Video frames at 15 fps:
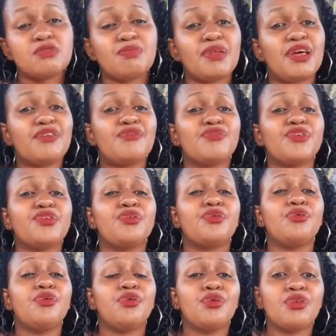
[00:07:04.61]
Plan for your
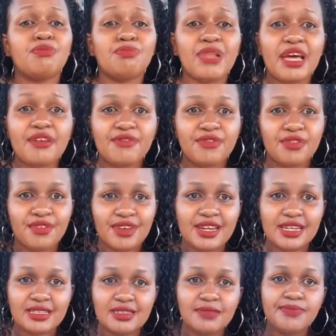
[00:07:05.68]
goal, plan for
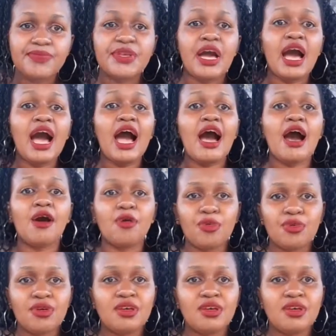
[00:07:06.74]
it. How?